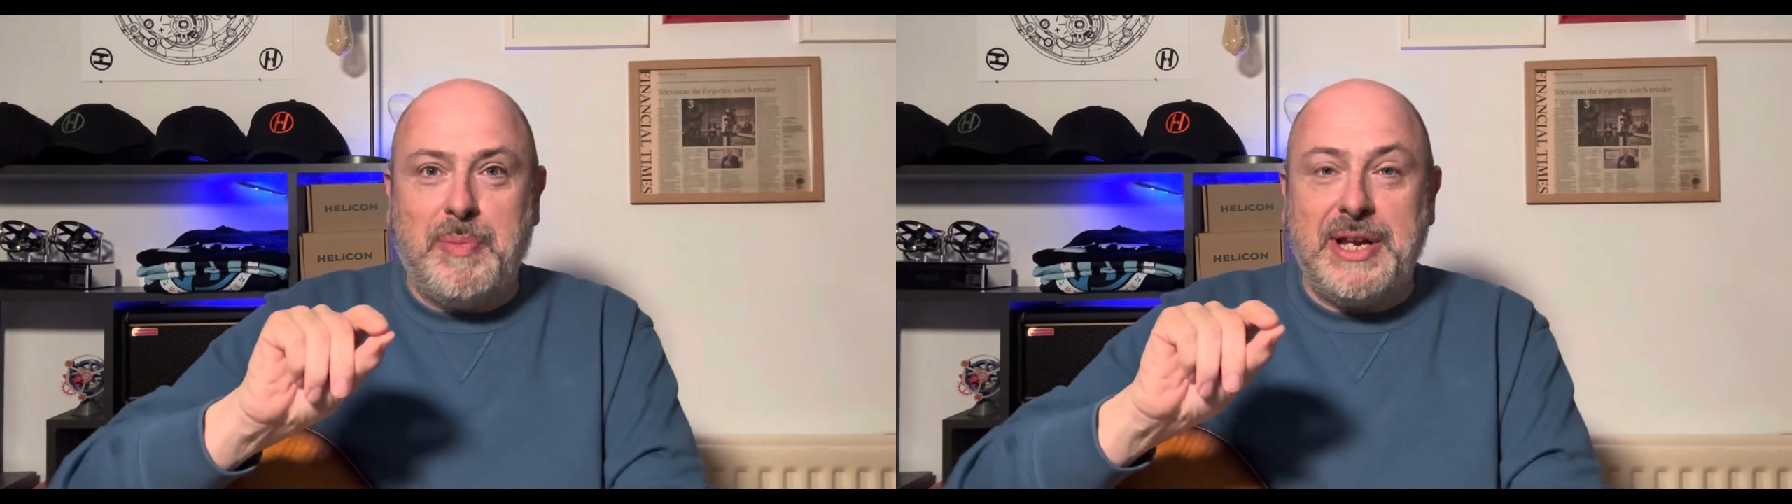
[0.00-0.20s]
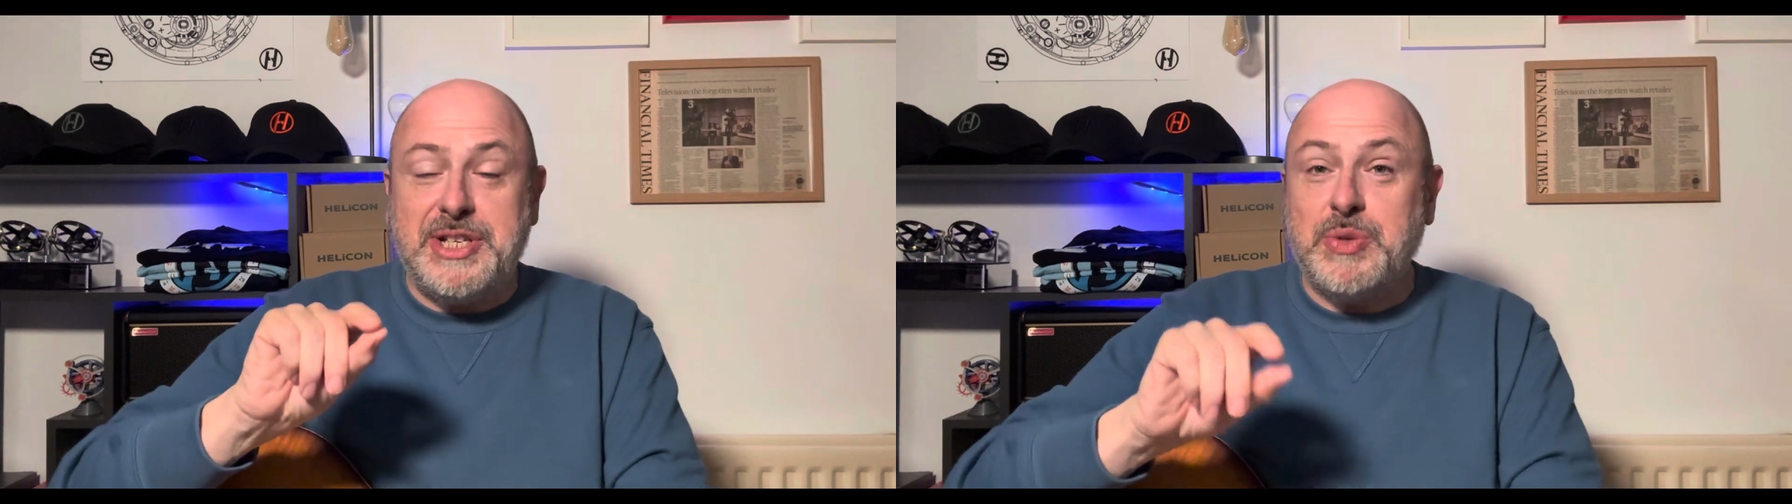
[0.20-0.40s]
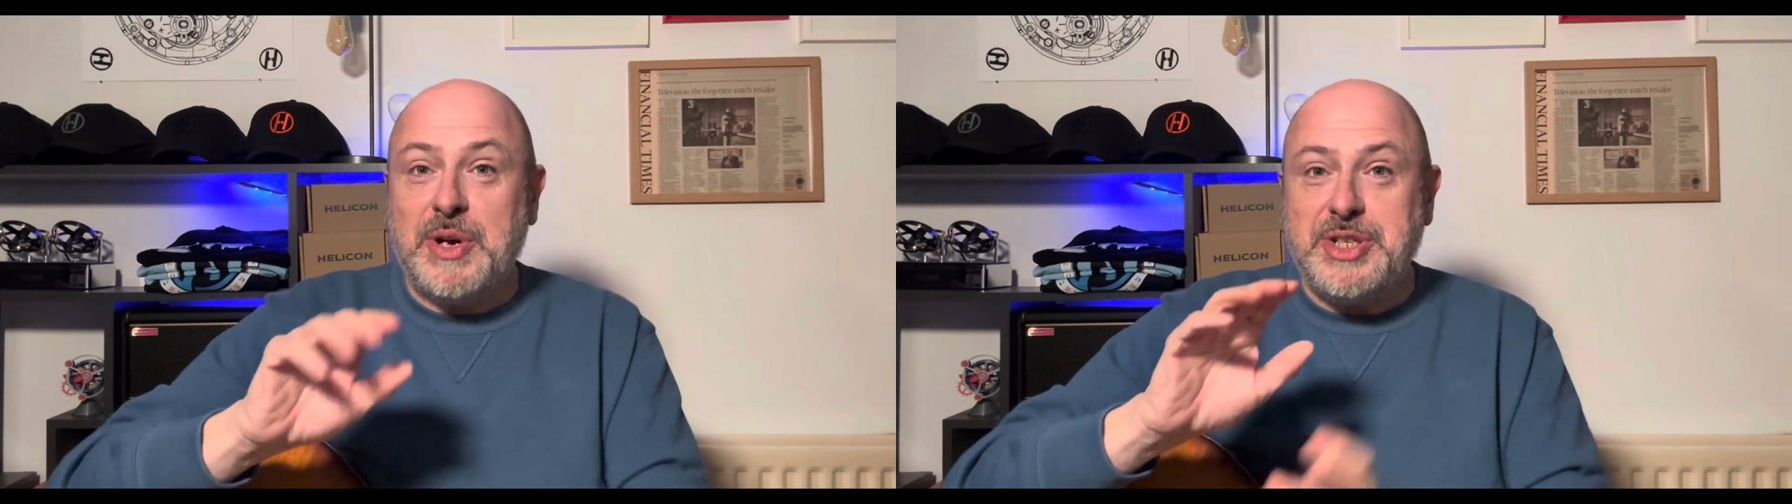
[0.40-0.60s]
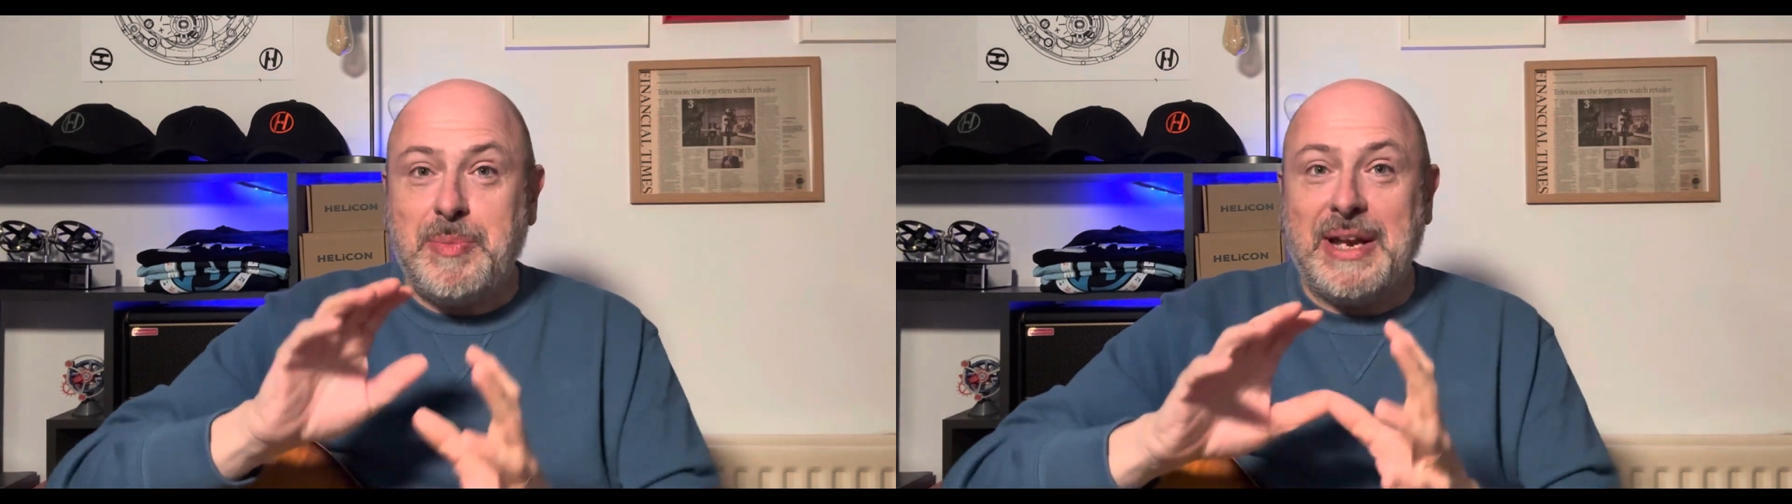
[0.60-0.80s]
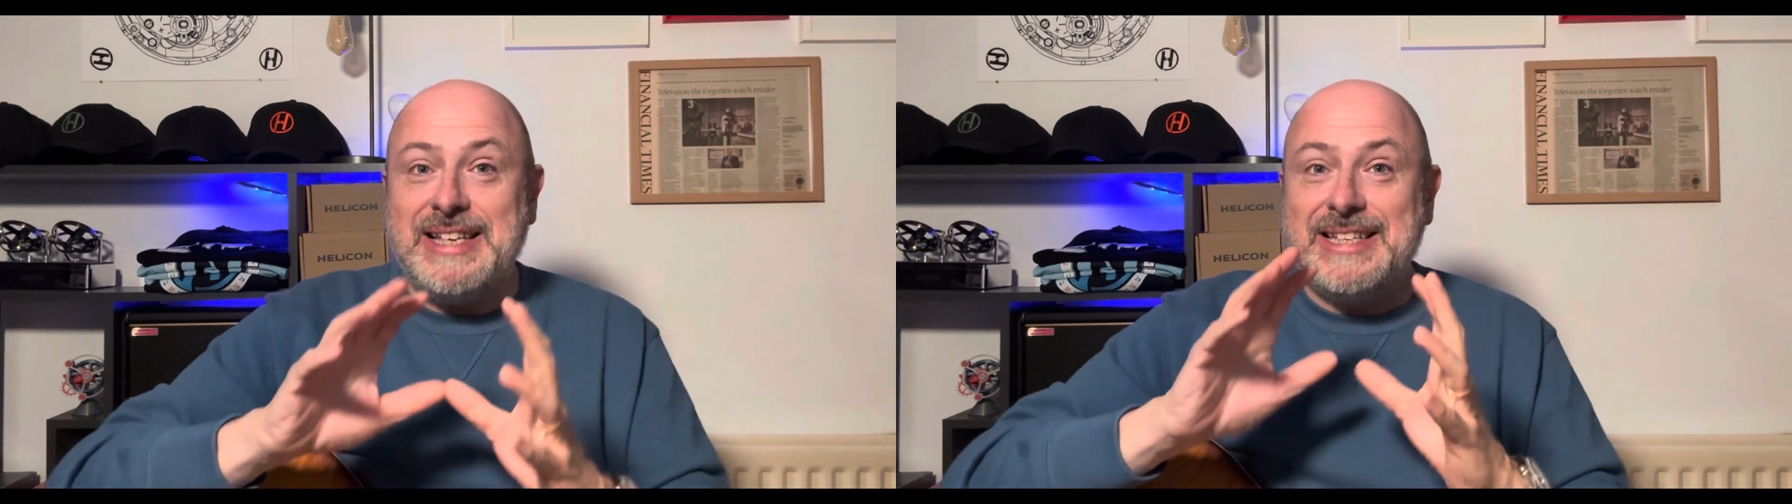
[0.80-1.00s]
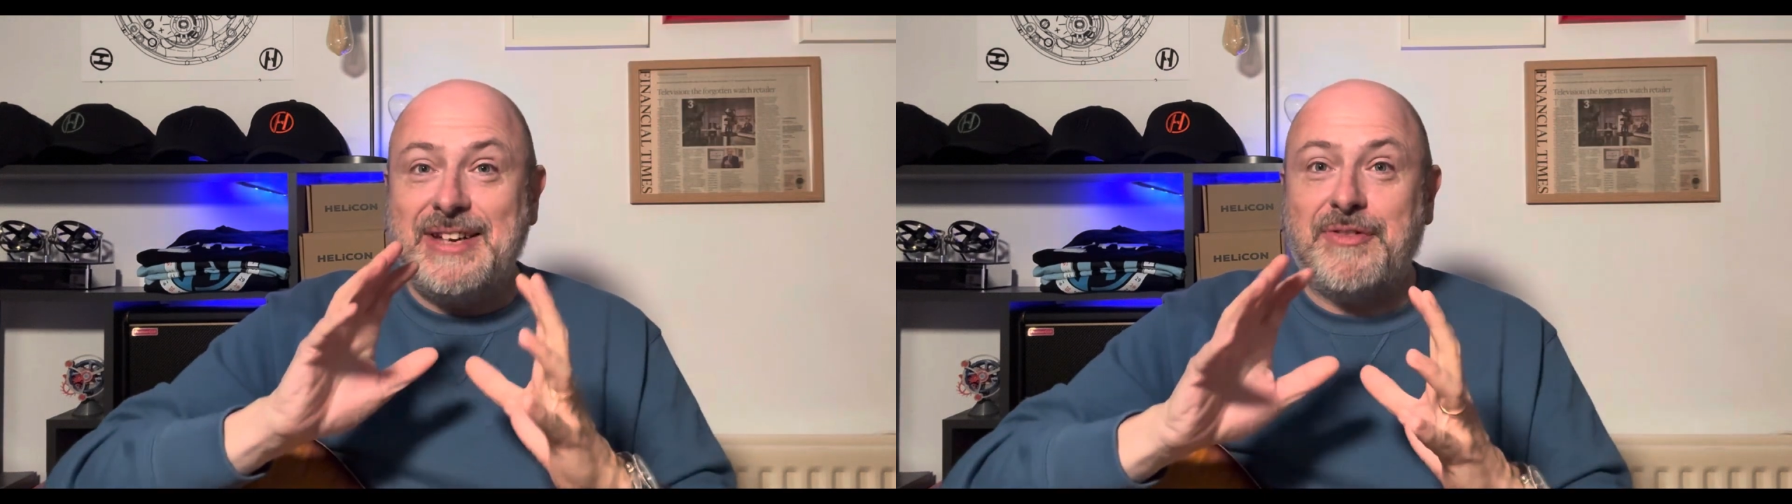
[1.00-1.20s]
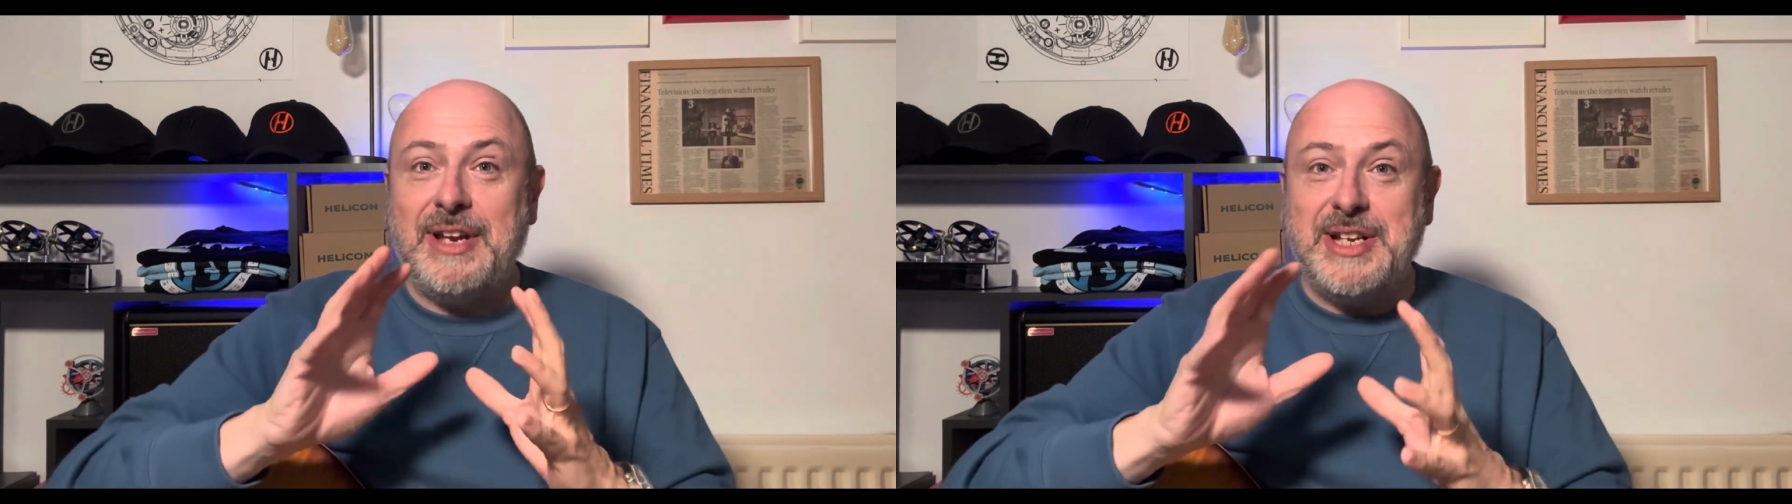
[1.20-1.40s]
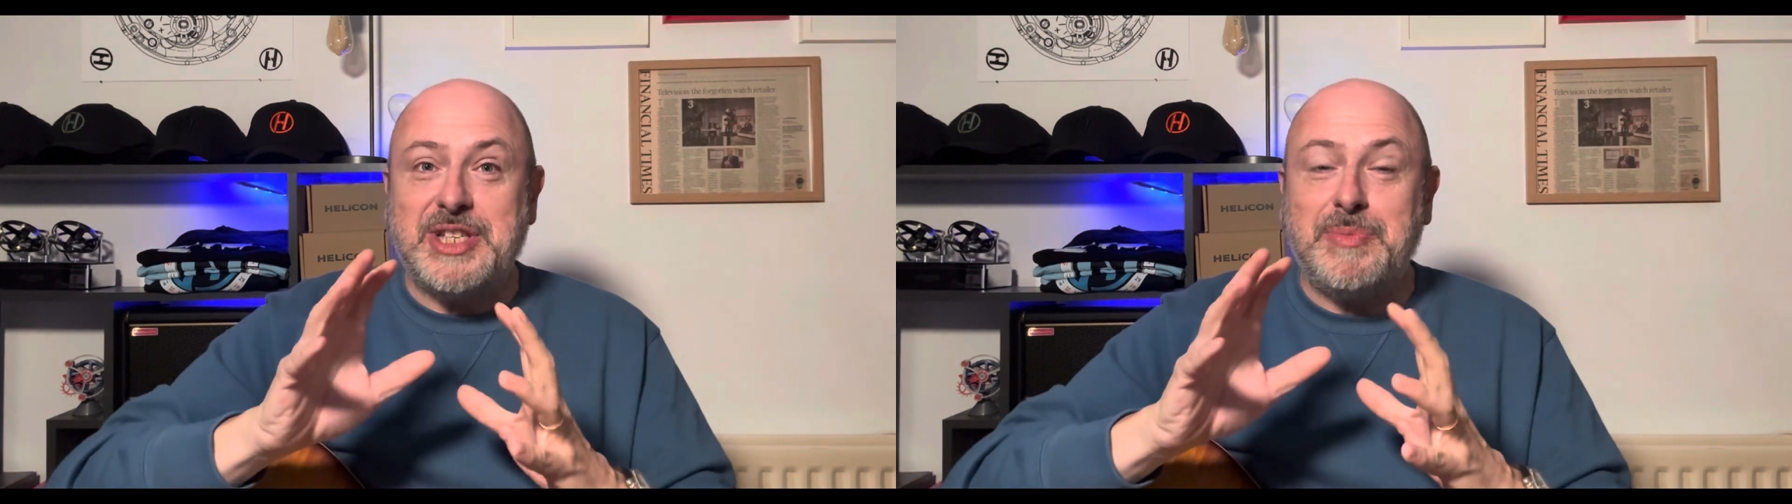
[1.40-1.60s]
pieces where she plays a
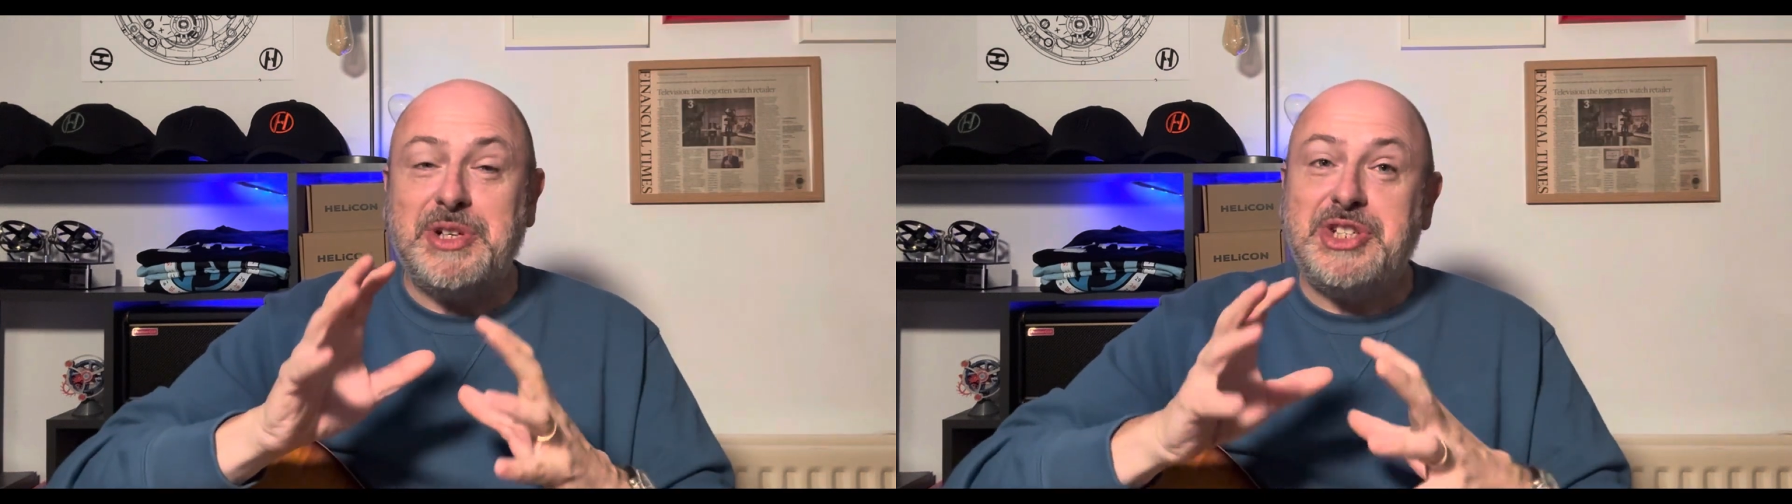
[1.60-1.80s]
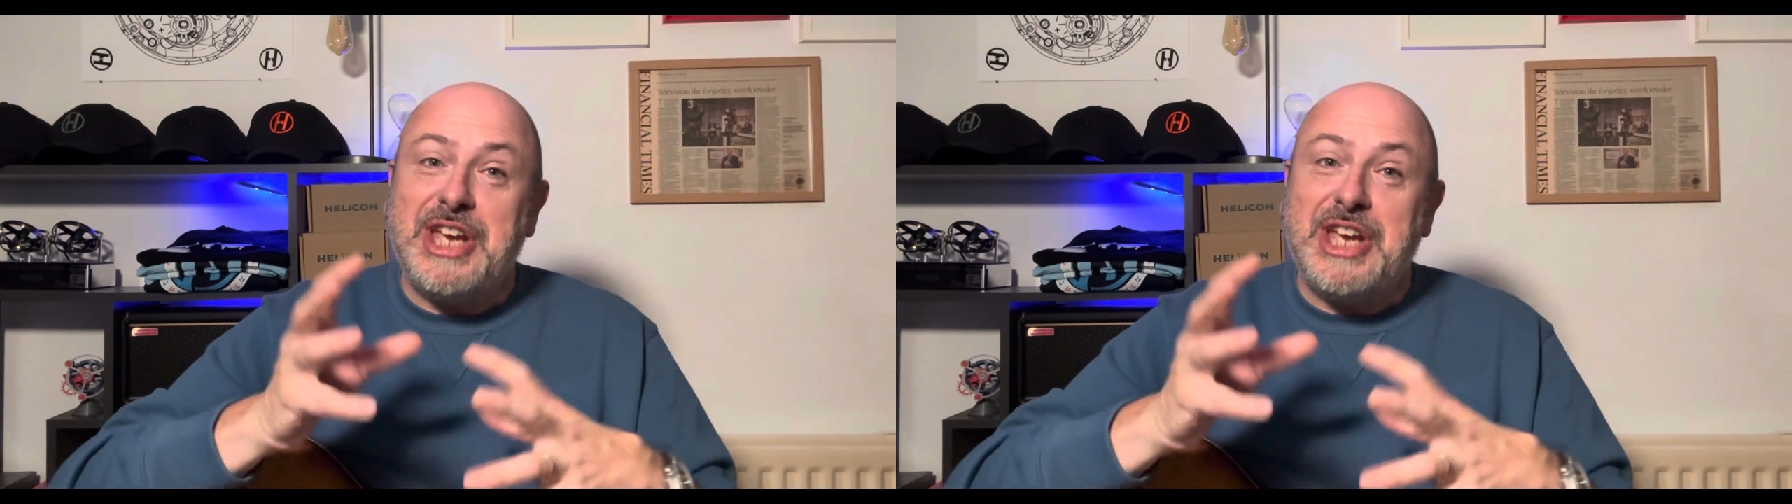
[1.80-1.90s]
different instrument,